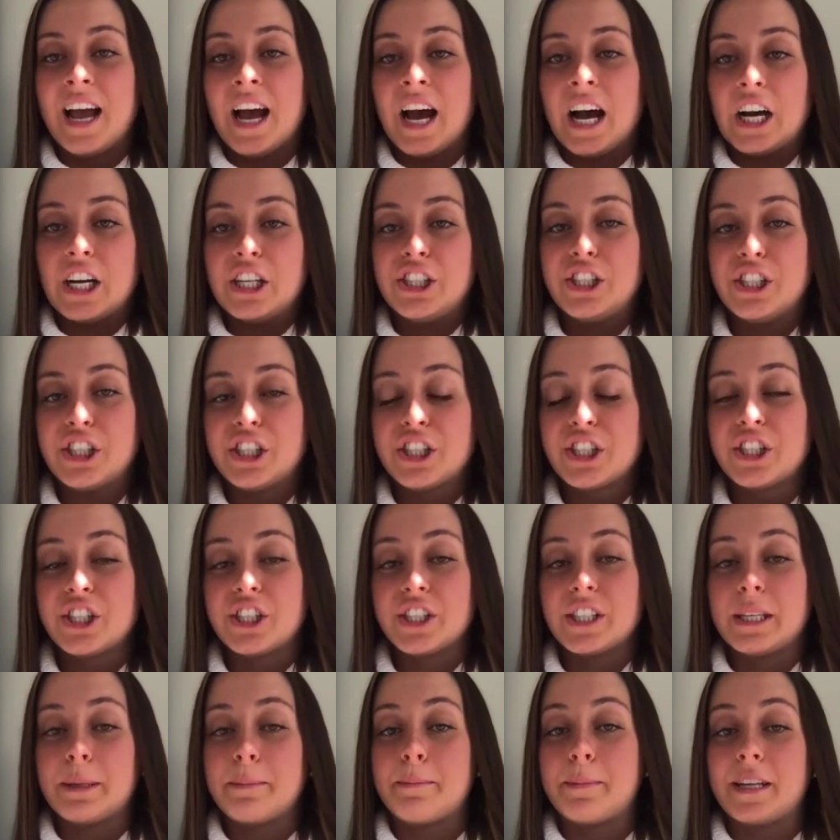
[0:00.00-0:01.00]

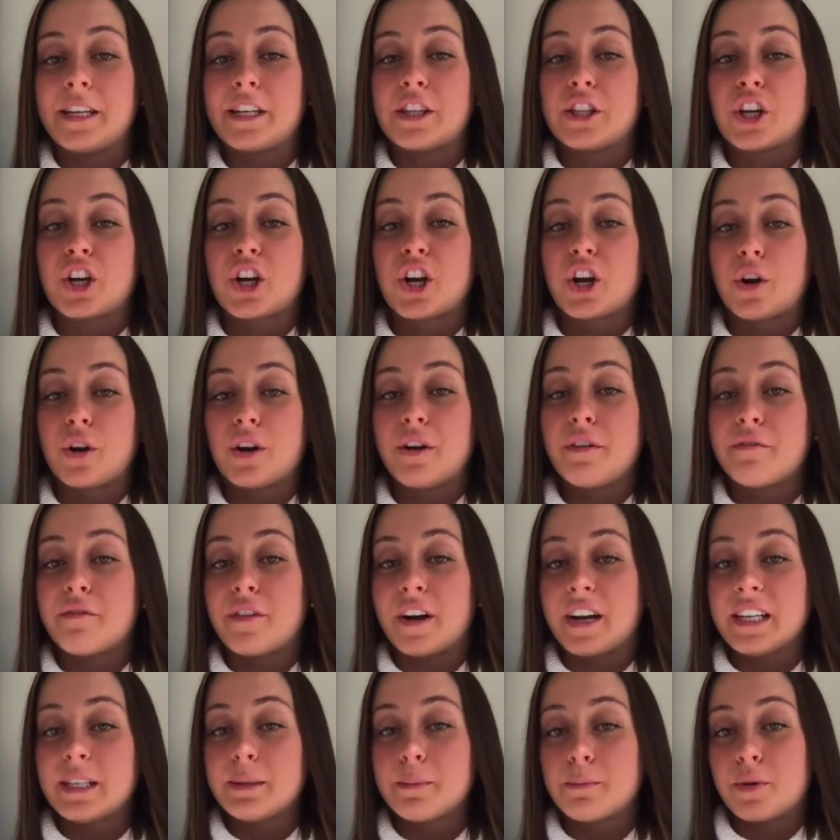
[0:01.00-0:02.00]
Additionally, being the current
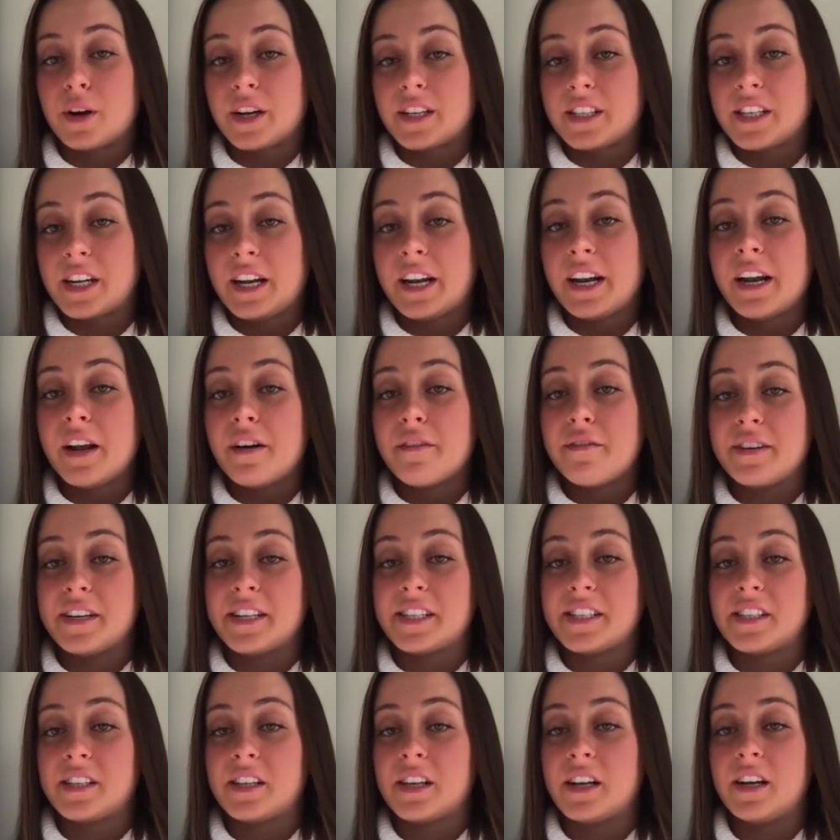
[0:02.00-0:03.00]
Vice President of
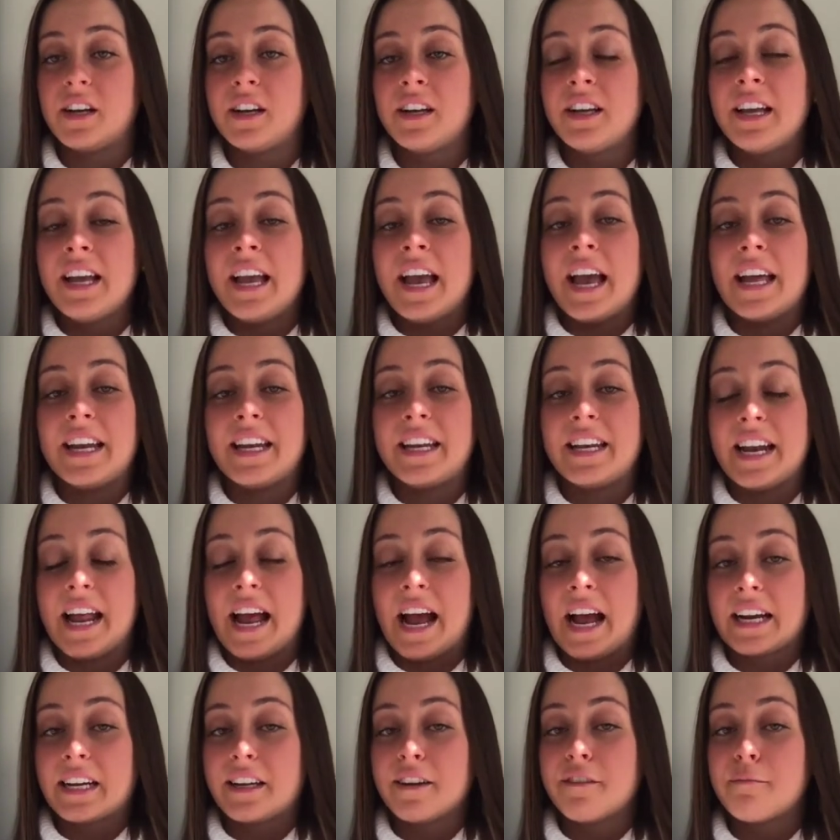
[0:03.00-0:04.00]
NSSLHA and an
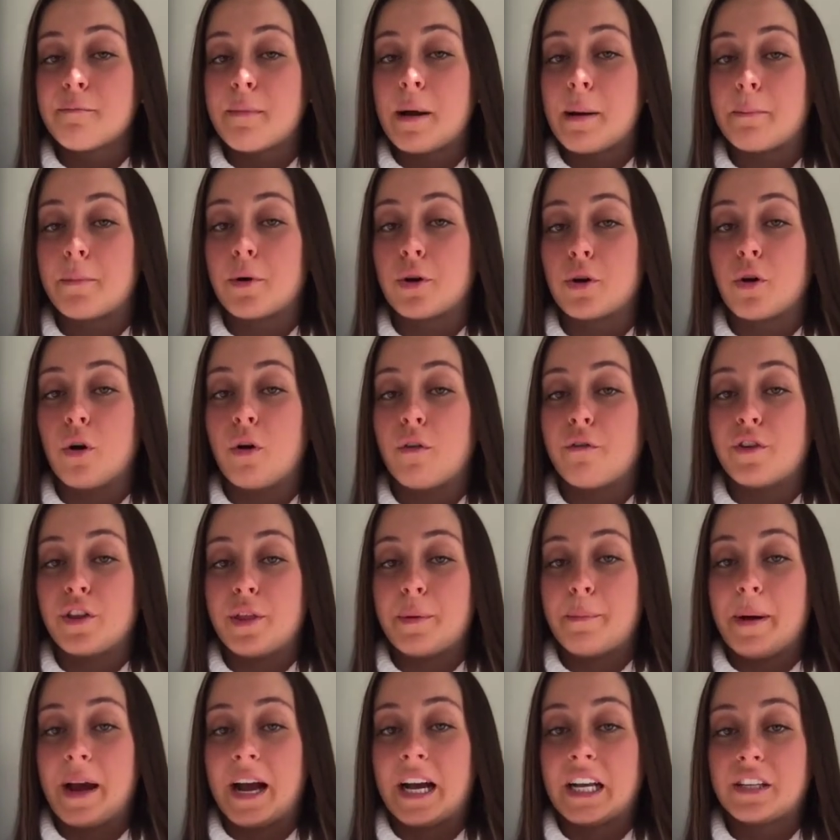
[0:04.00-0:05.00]
active member over the
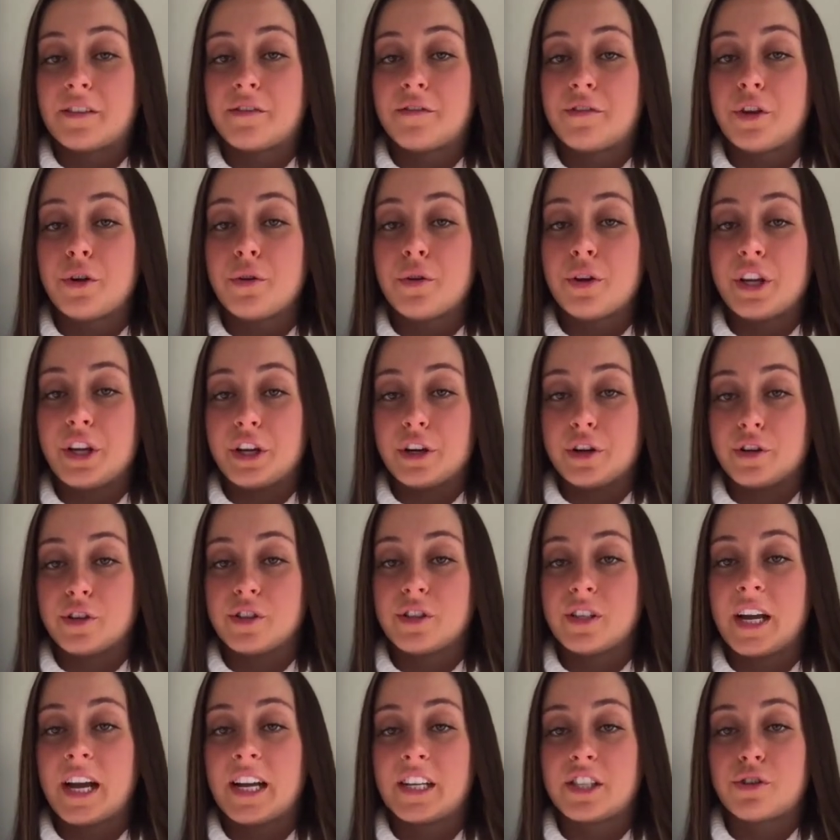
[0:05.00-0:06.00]
past few years
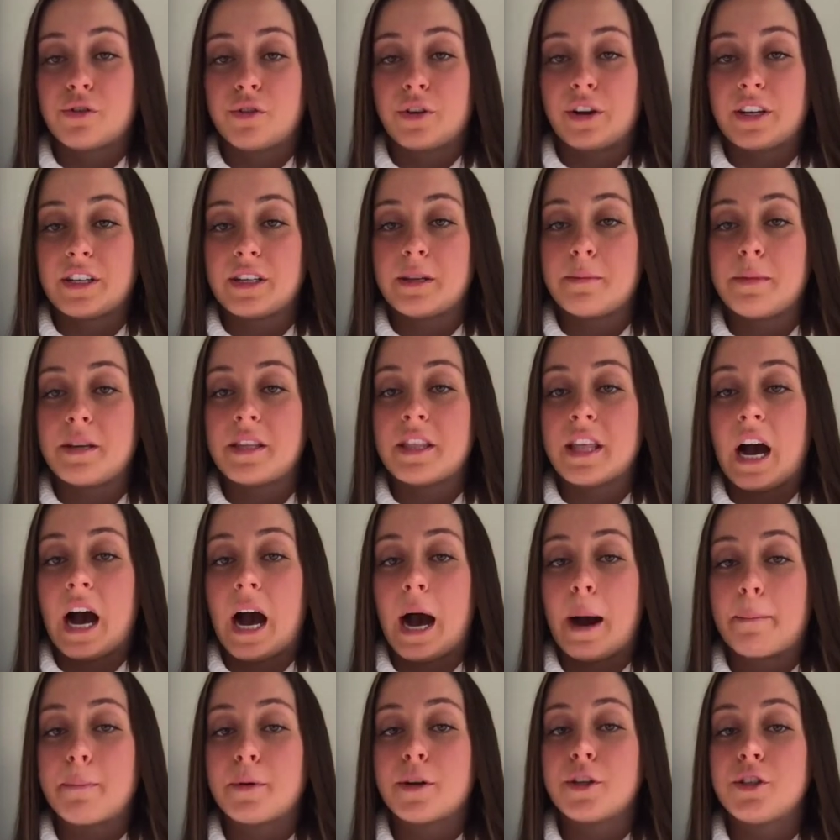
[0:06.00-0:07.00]
has granted me the
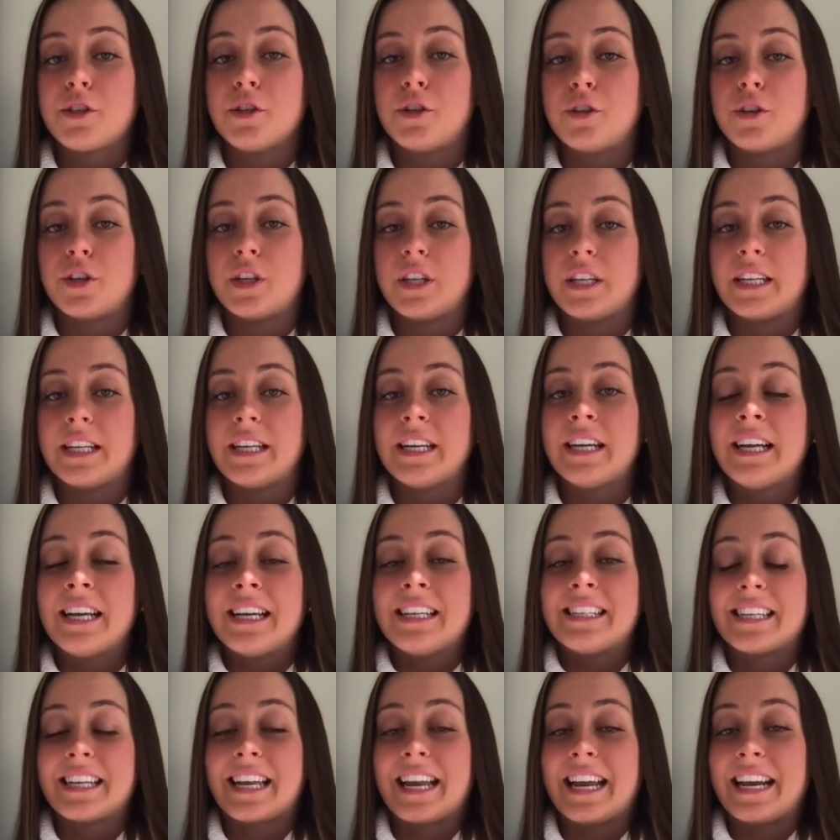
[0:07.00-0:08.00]
opportunity
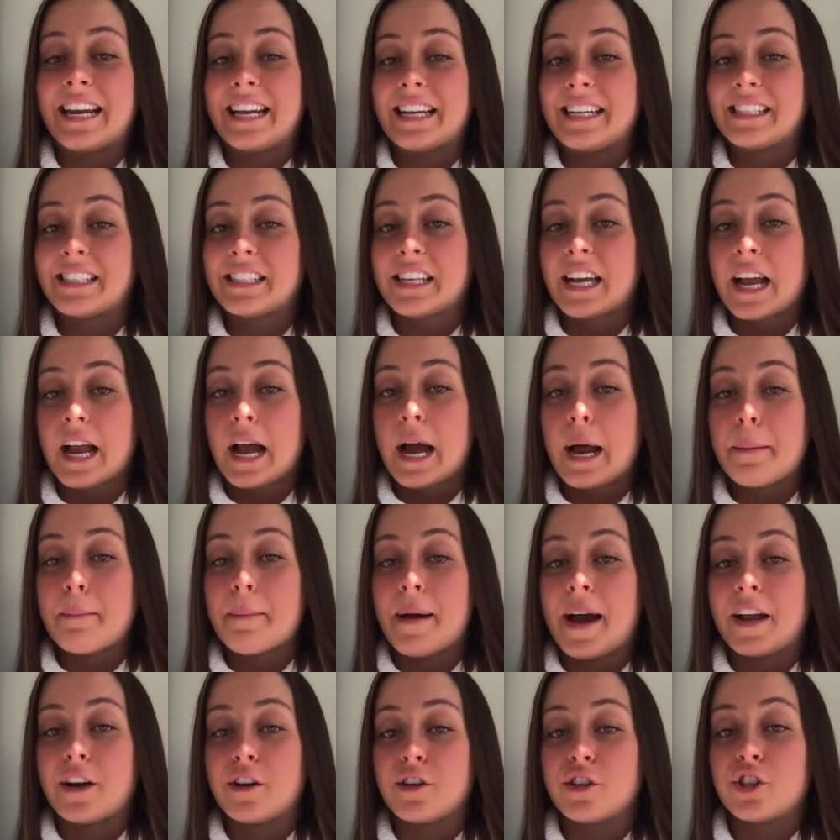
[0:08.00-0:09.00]
to gain insight on
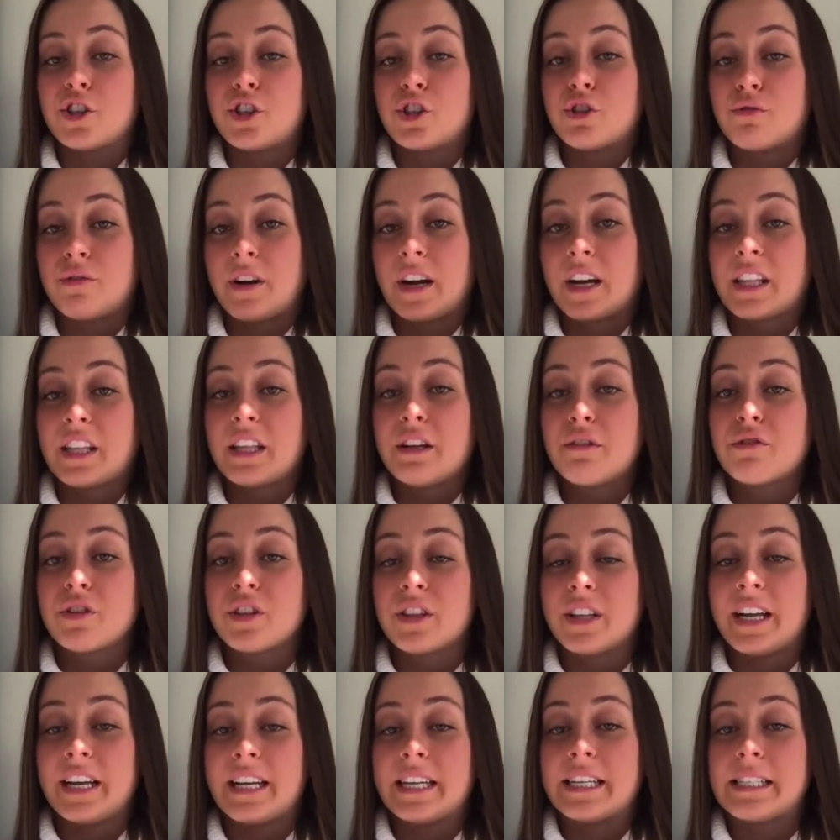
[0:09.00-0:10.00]
matters directly
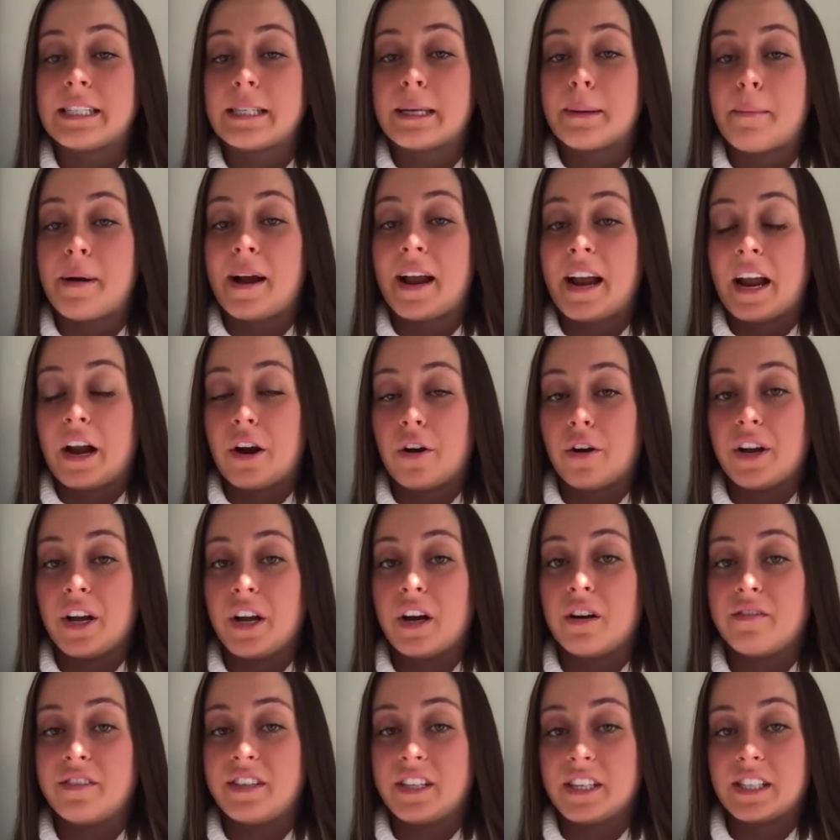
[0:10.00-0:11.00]
related to my area
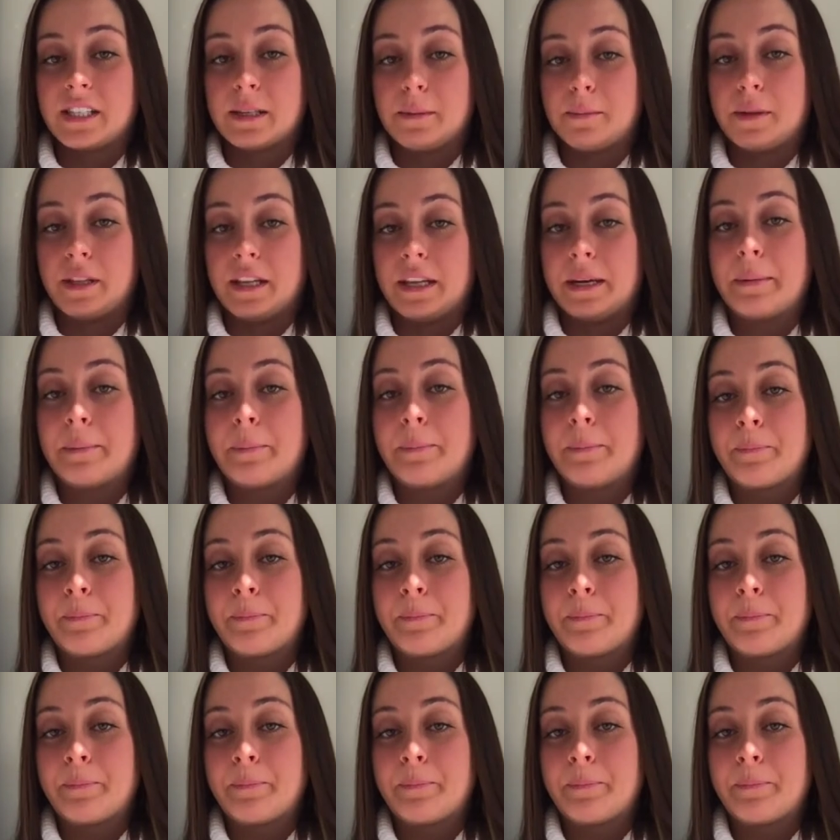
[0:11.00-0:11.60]
of discipline.